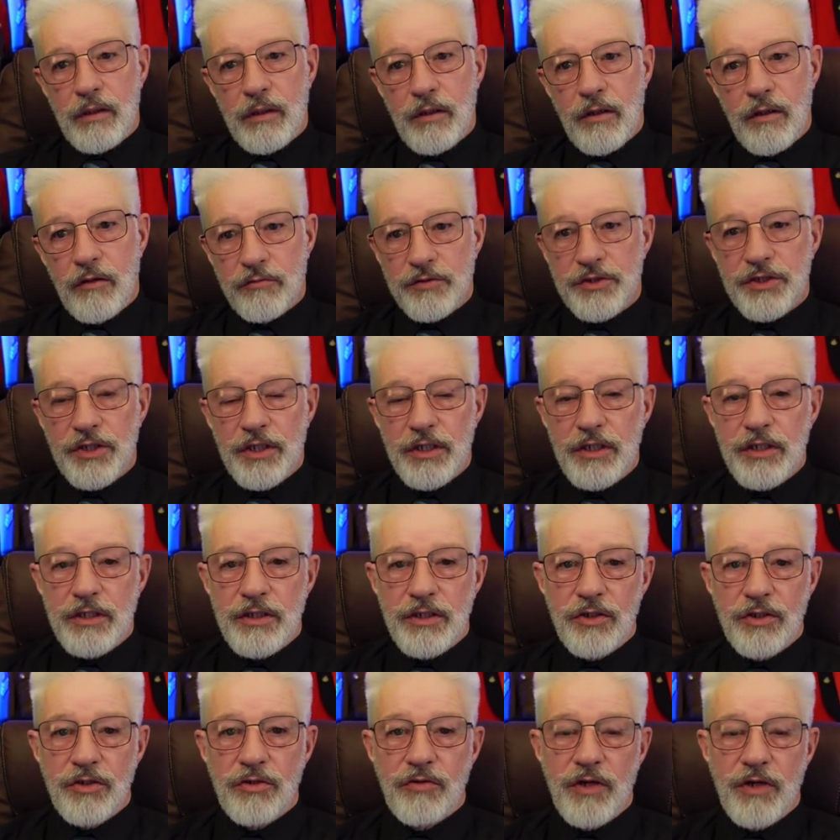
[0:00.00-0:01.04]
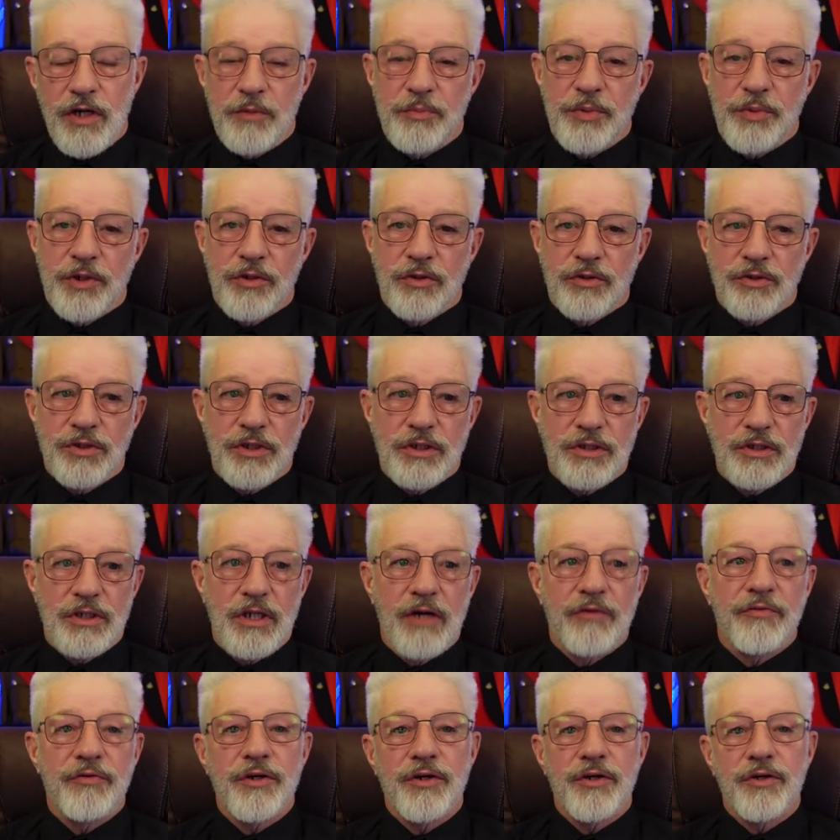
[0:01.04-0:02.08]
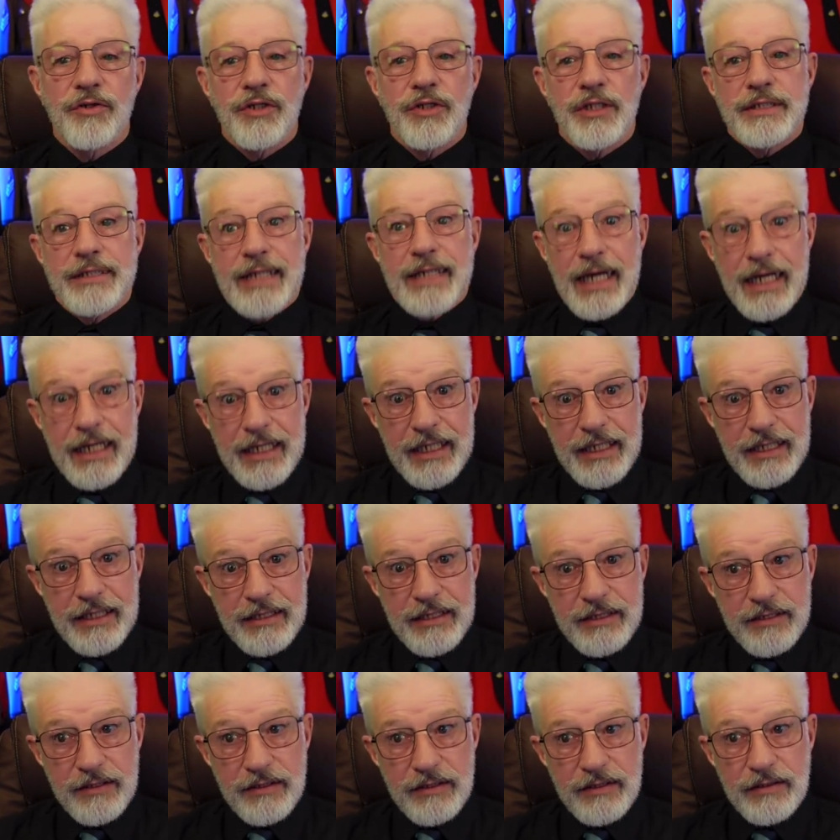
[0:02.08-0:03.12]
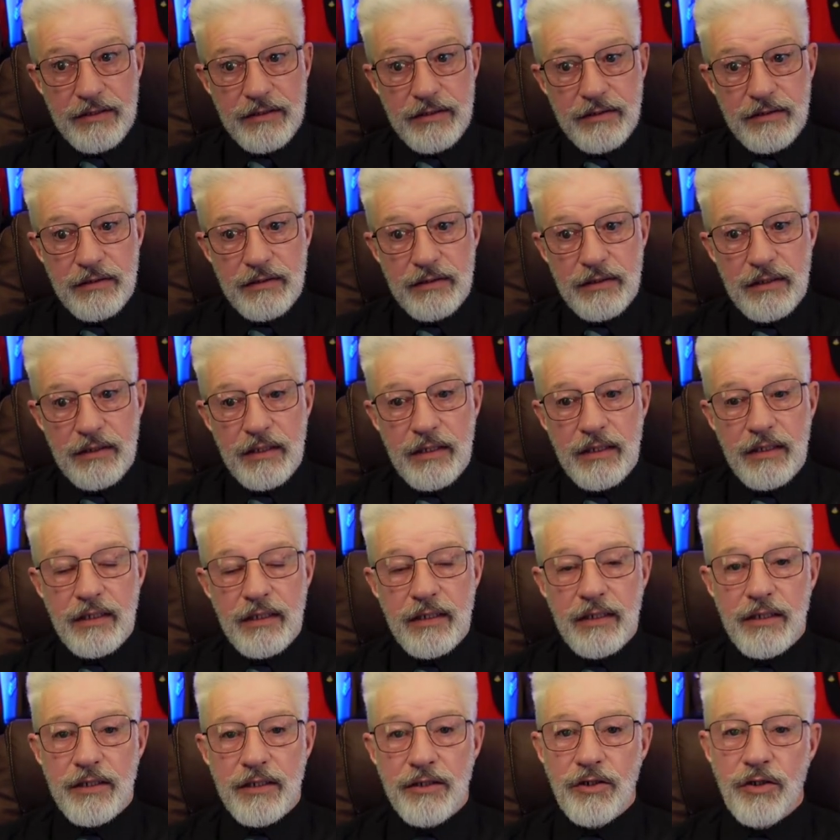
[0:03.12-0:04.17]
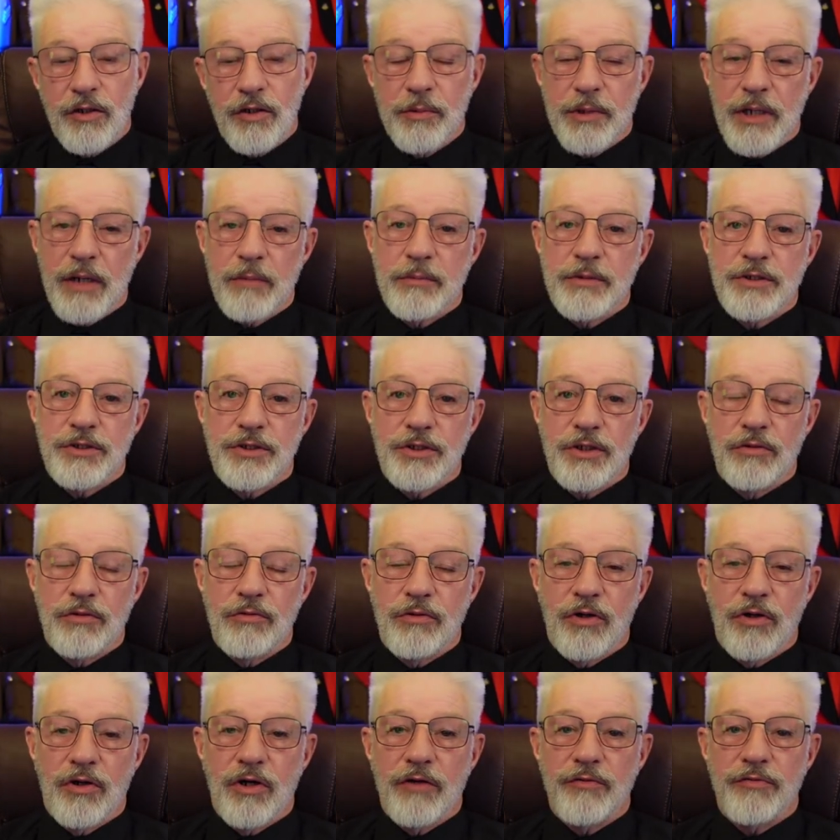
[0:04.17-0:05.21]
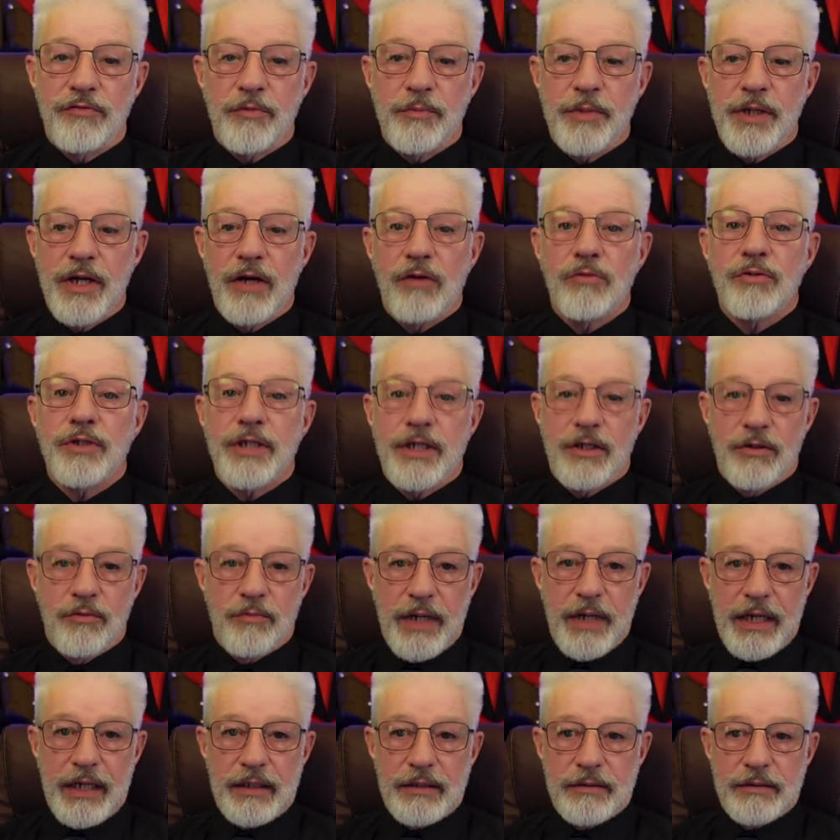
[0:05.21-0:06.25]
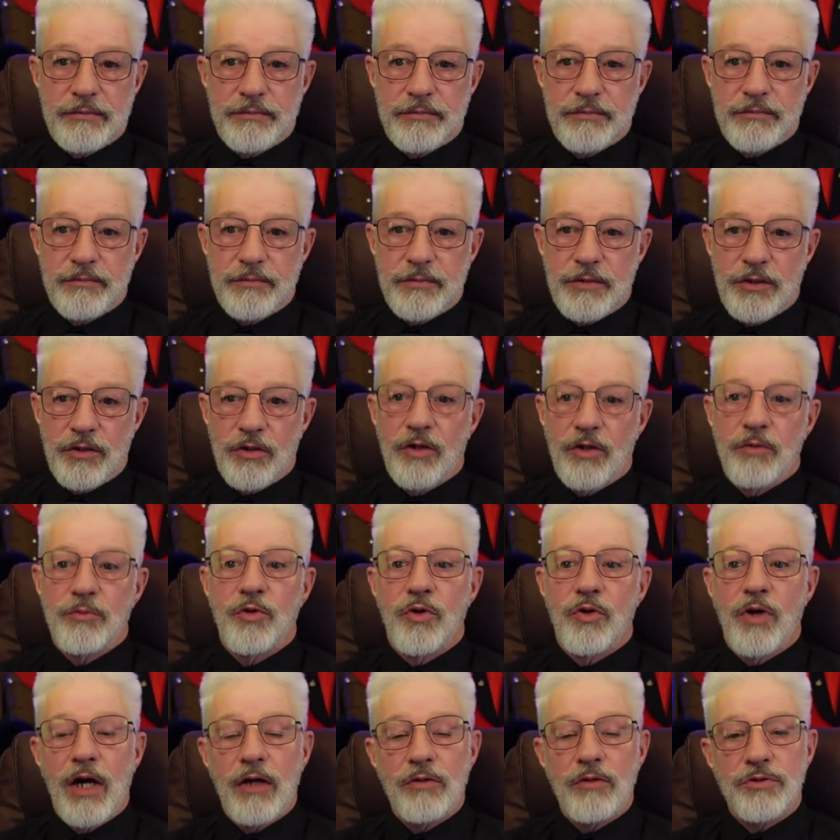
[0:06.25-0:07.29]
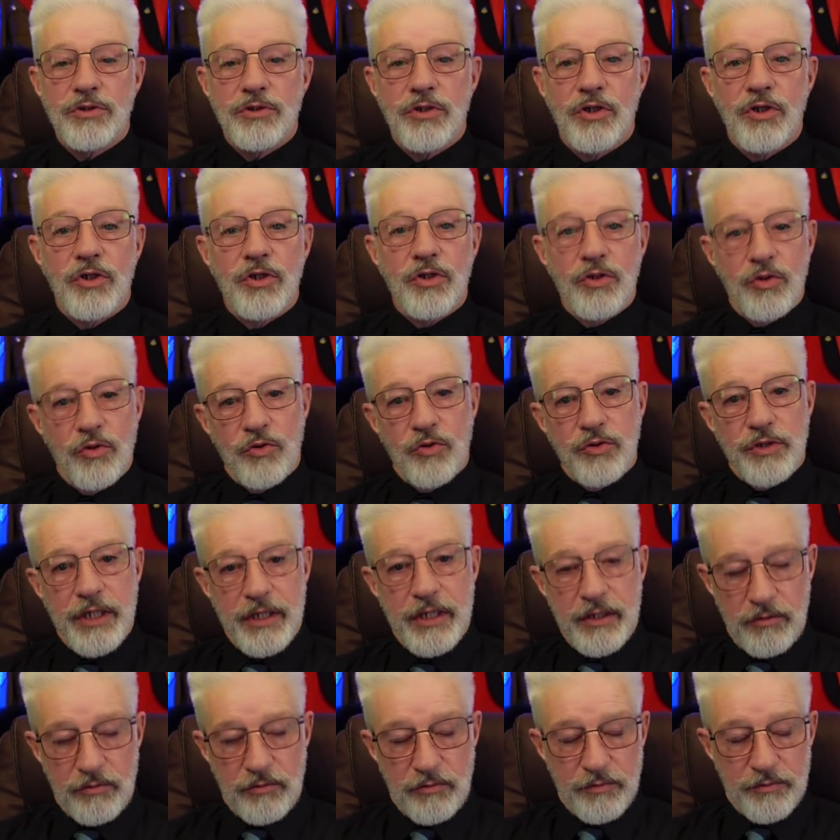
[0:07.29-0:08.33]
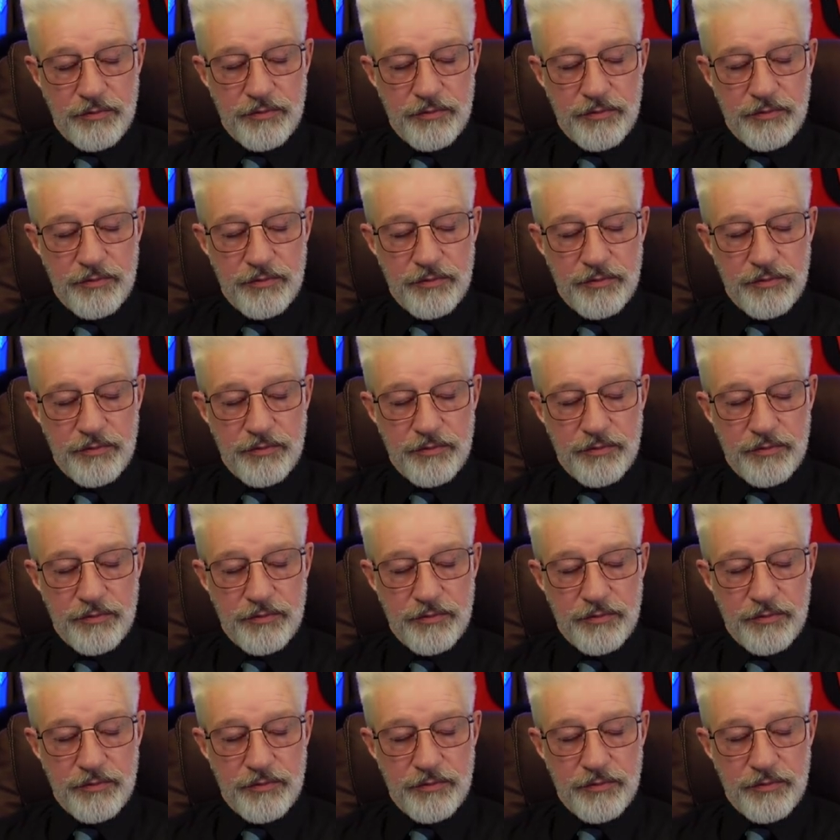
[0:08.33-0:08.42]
Obviously, you're here because there's nothing on the telly, and I'm coming to you live from the old Heale Manor, and I'm your host, Lord Heale.